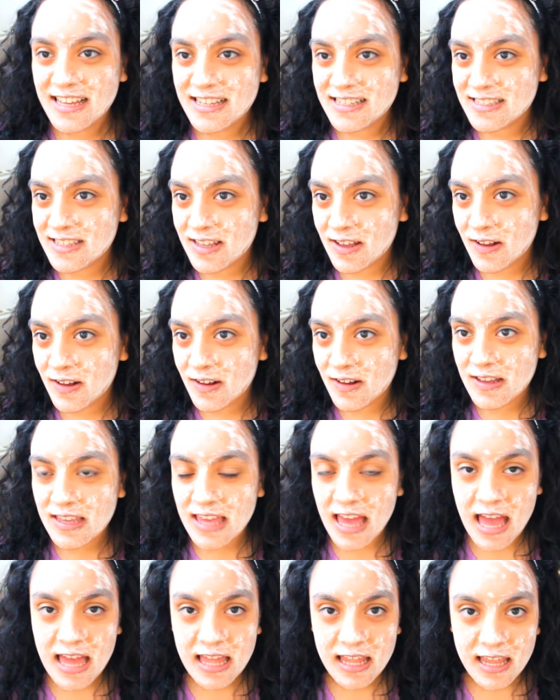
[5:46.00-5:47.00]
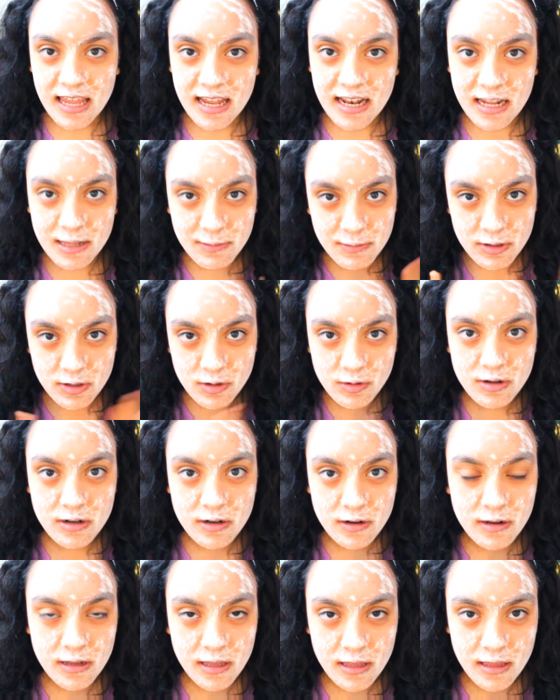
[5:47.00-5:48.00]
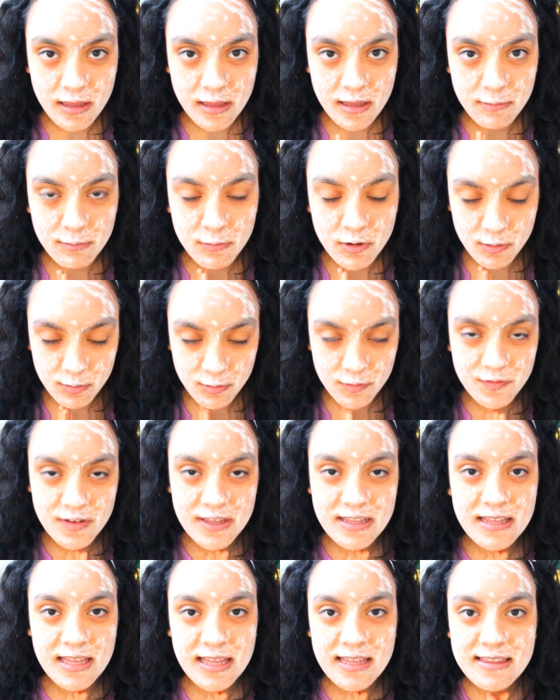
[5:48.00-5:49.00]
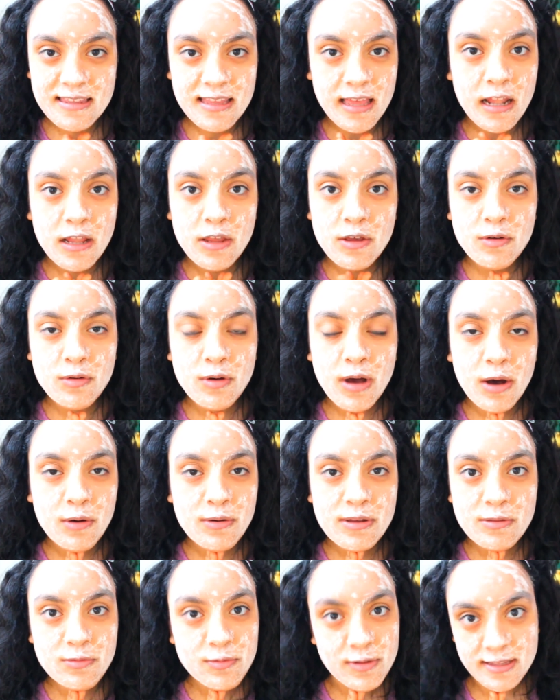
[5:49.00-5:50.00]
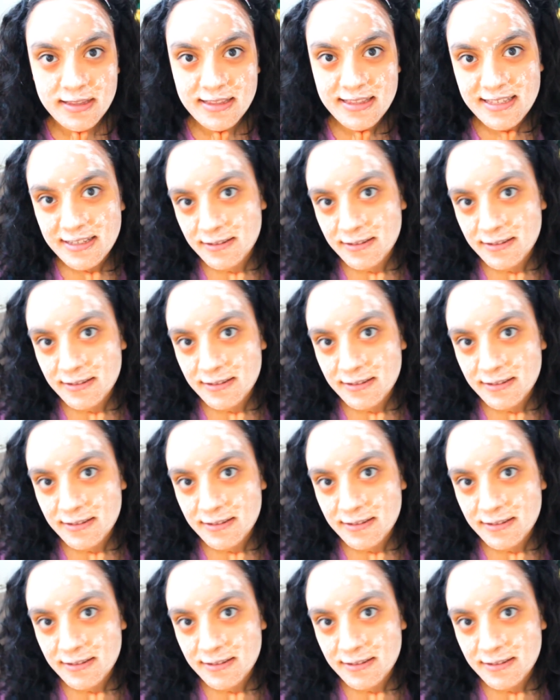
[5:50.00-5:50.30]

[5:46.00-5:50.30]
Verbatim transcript: So yeah, let me go and re um, remove it and tell you how it went.